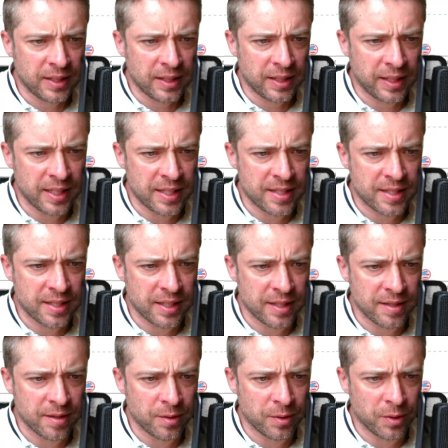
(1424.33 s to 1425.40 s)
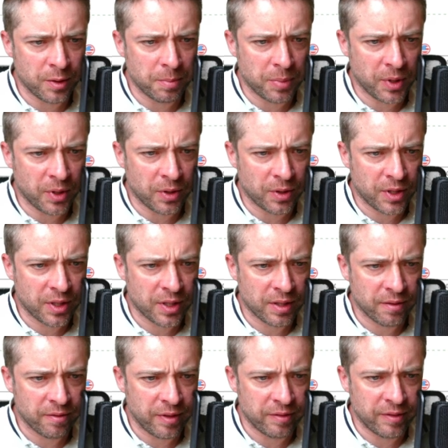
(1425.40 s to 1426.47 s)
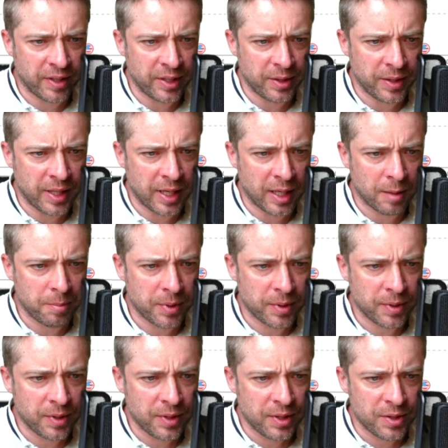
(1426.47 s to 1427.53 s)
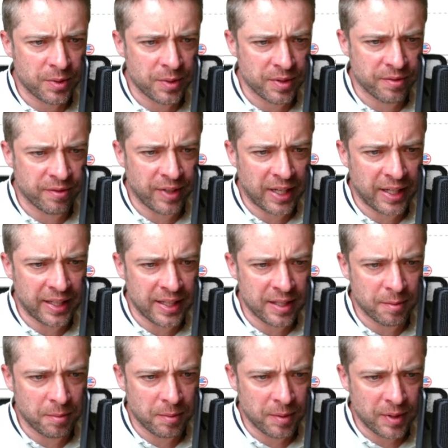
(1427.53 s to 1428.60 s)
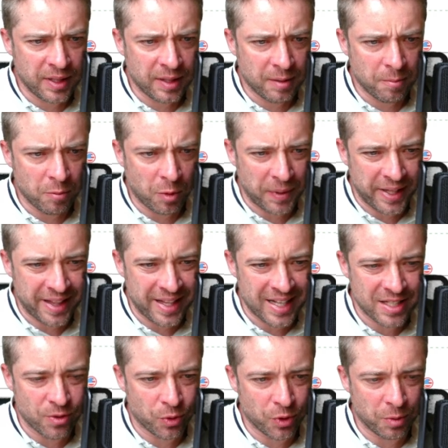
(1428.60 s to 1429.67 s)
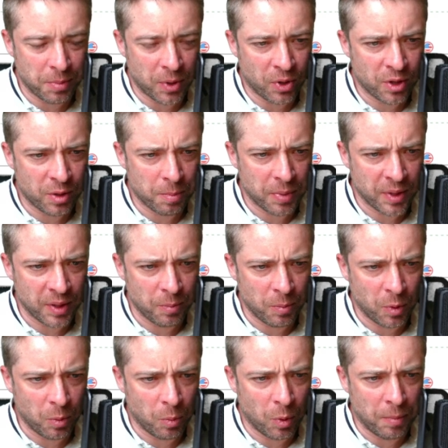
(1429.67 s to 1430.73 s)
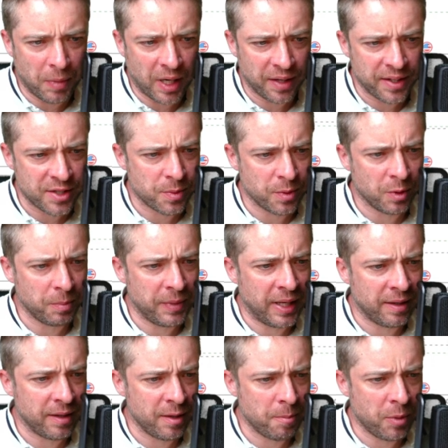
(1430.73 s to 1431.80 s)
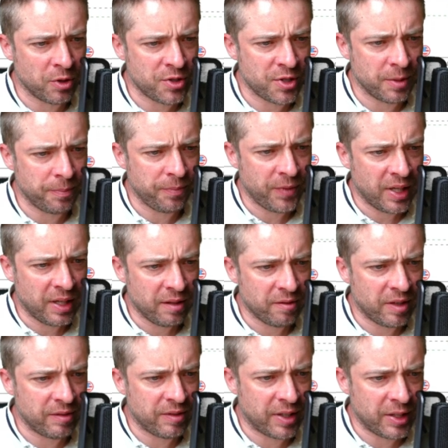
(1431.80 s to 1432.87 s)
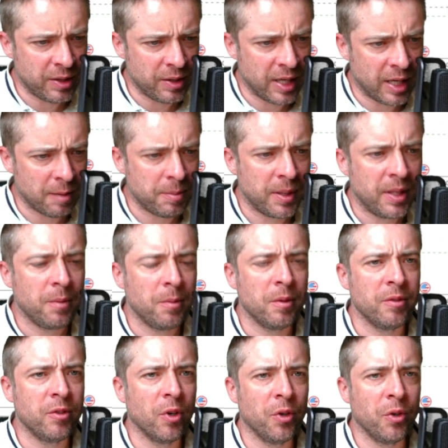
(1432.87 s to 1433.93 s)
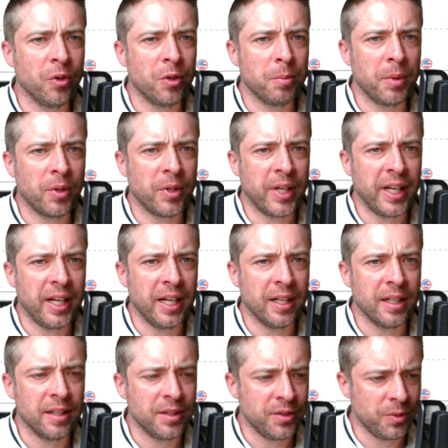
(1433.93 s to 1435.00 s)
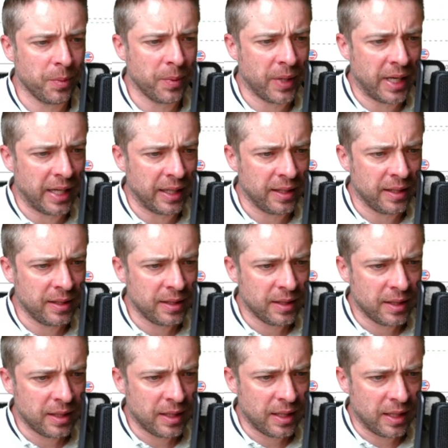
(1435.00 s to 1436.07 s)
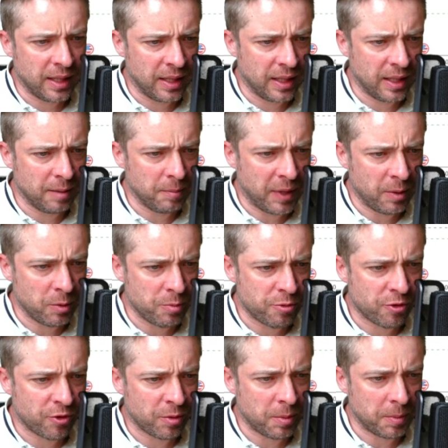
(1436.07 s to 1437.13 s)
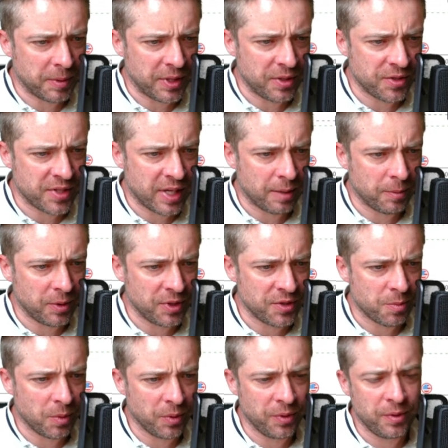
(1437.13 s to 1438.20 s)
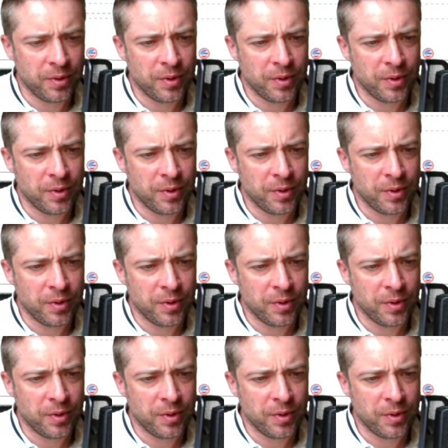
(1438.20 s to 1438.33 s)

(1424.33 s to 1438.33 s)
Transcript: This is an order block, fair value gap, so it's valid. Probably this order block, but we'll mark this one up down at the bottom. Fair value gap, we've got an order block here as well. I would probably use that one as one.